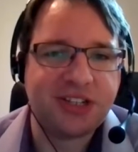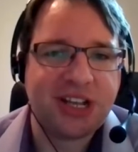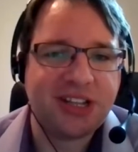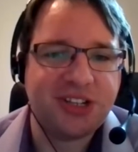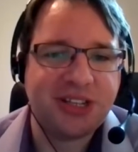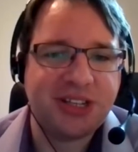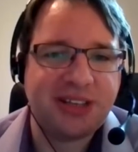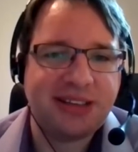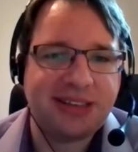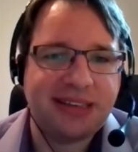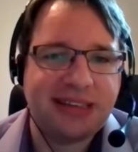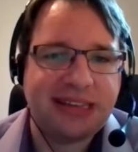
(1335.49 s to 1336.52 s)
challenge in
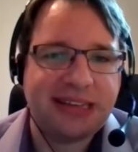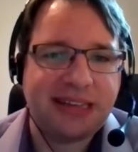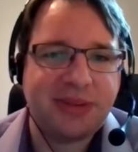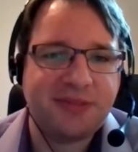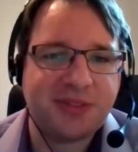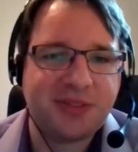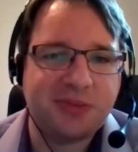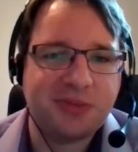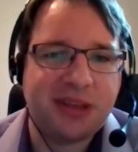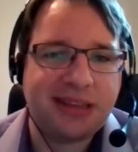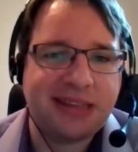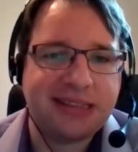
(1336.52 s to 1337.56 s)
the months
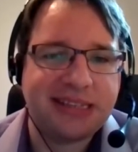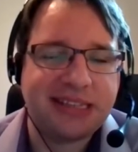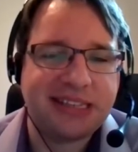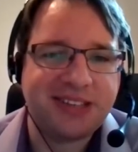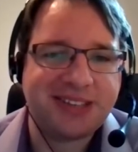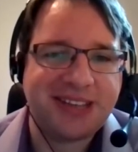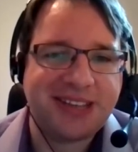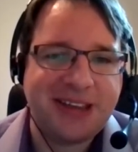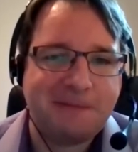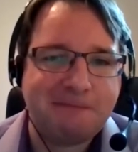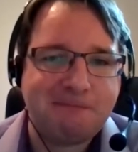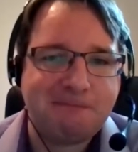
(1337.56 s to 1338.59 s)
and years ahead.